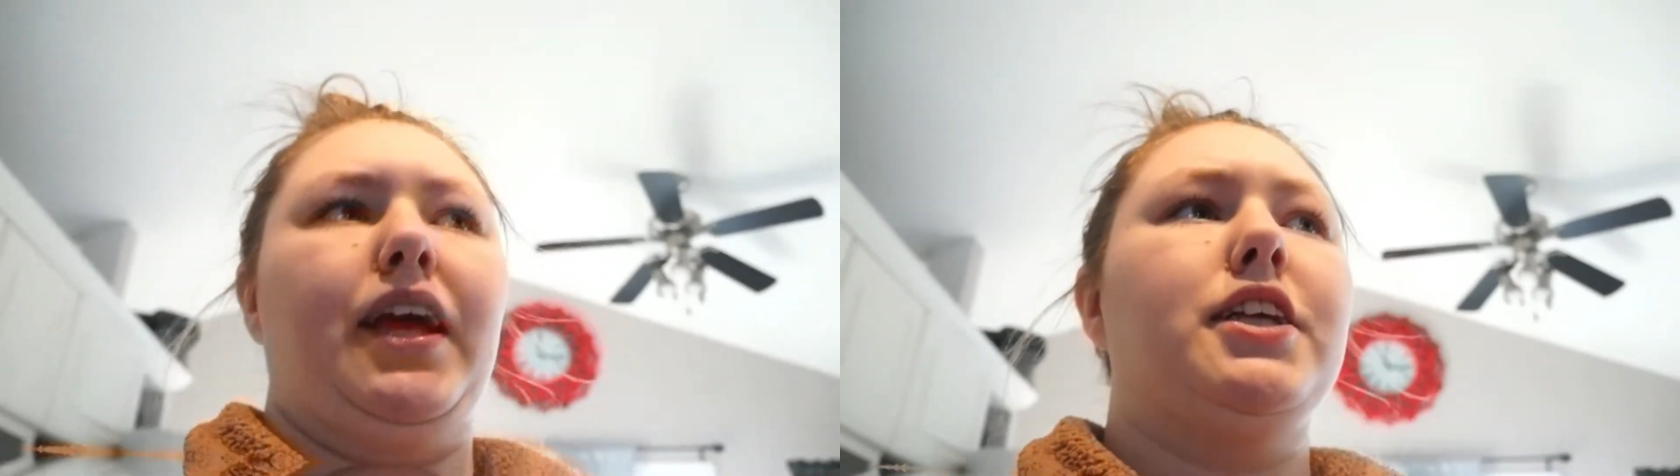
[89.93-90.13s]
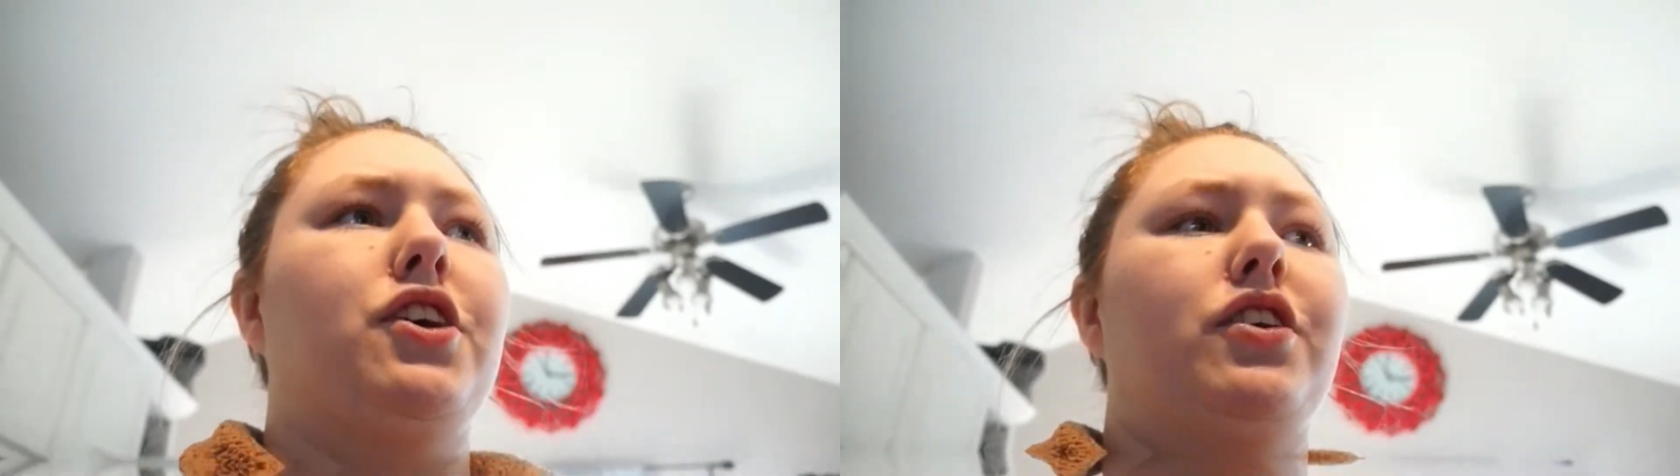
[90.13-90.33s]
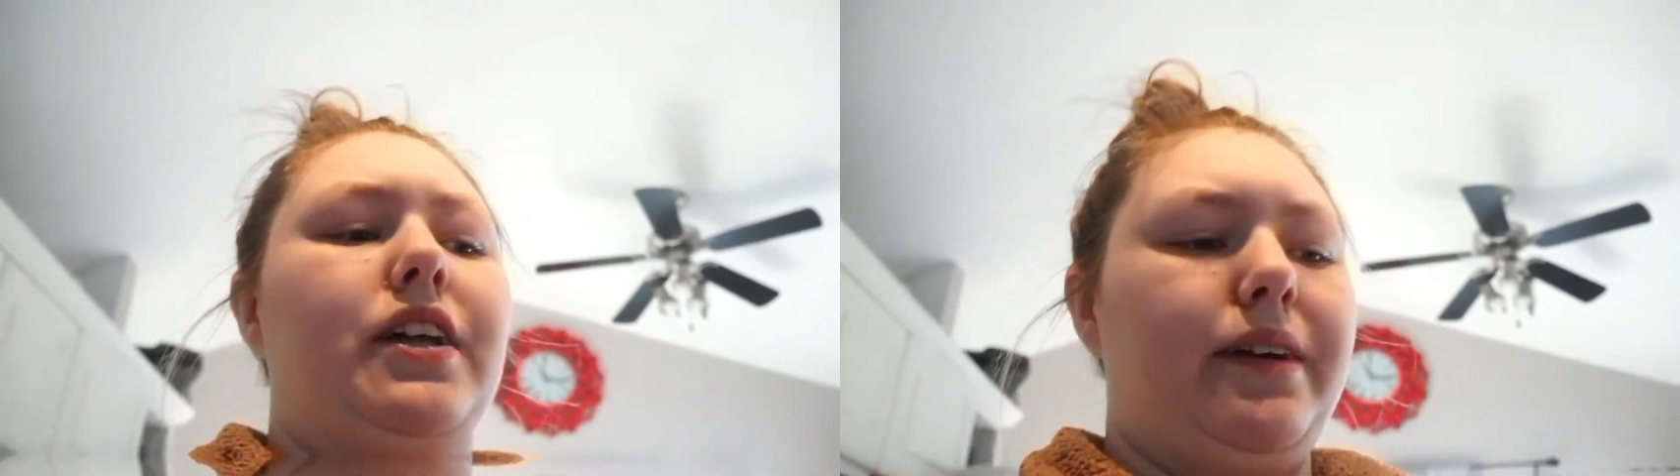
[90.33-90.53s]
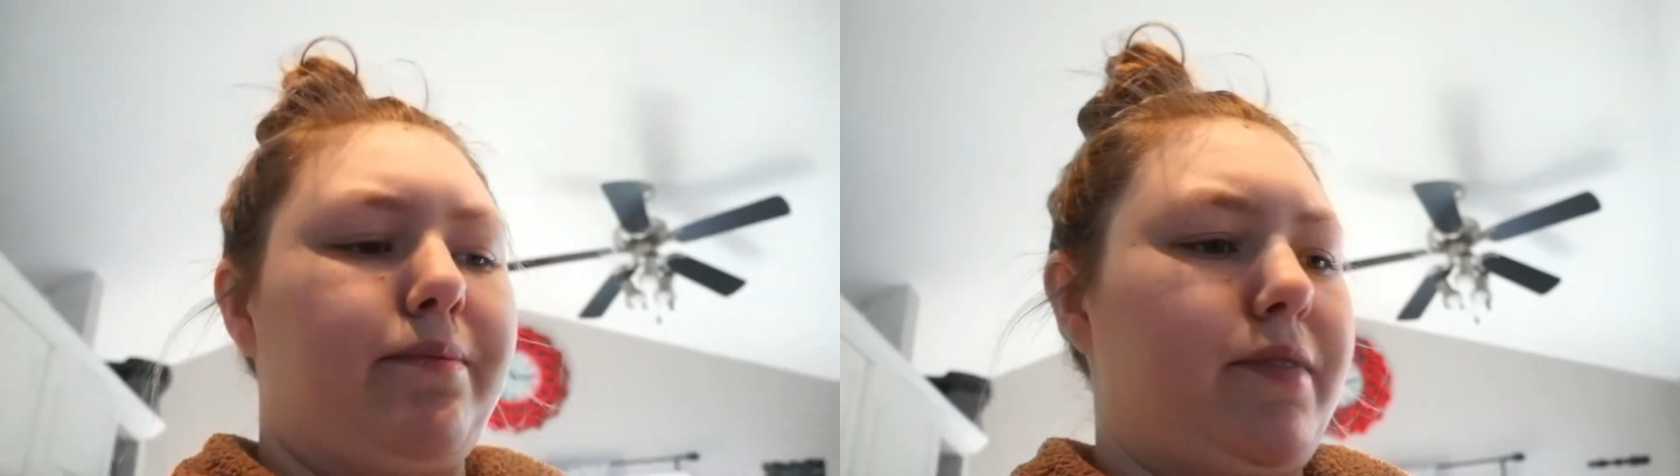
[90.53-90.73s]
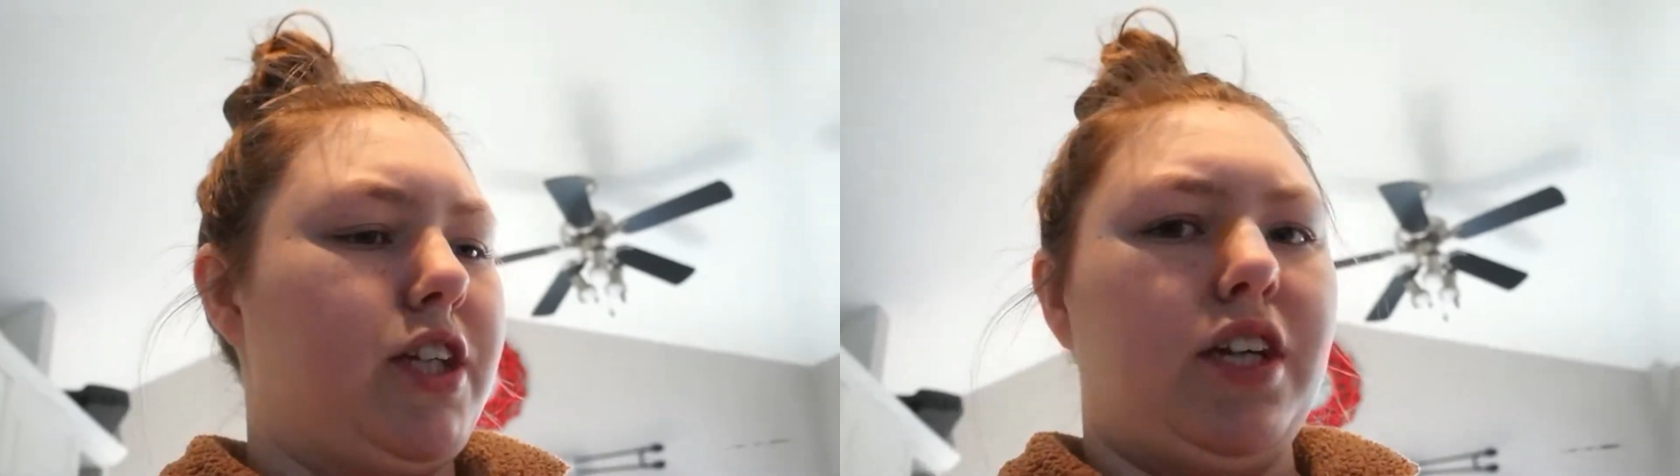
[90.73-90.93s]
It's early,
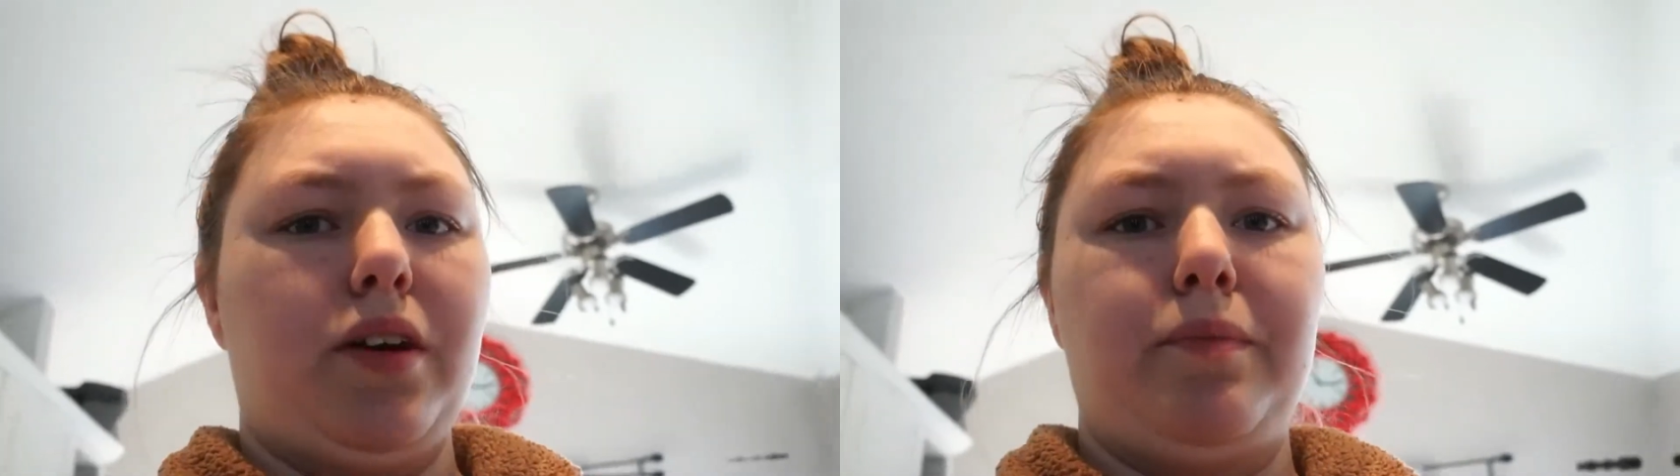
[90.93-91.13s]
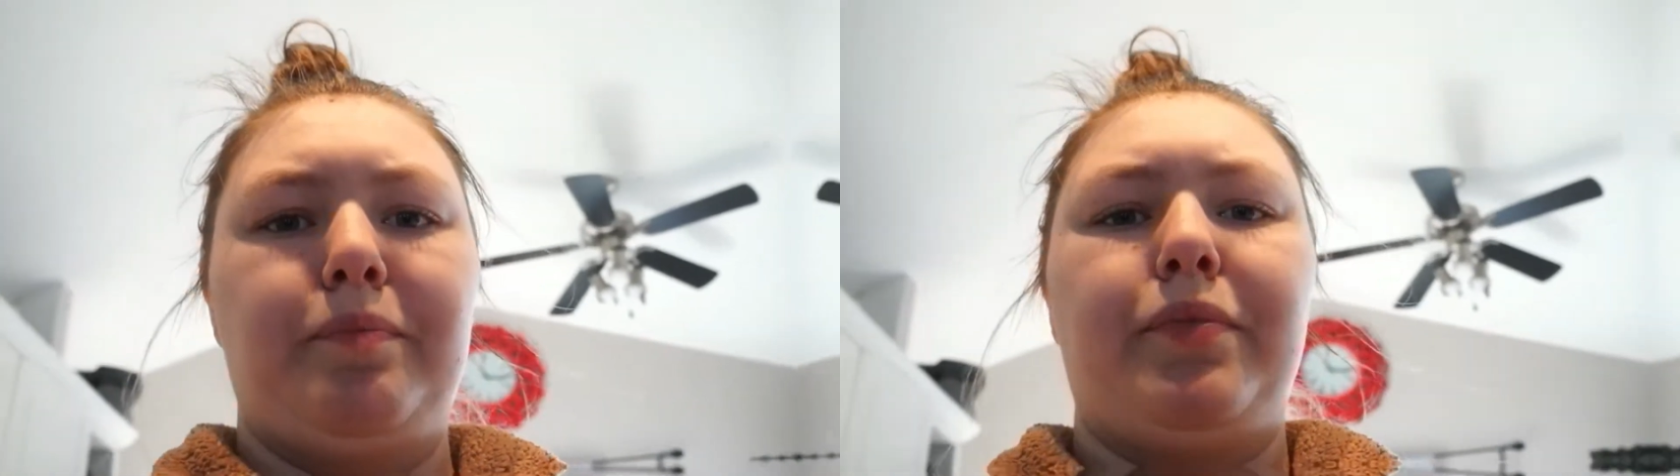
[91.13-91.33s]
so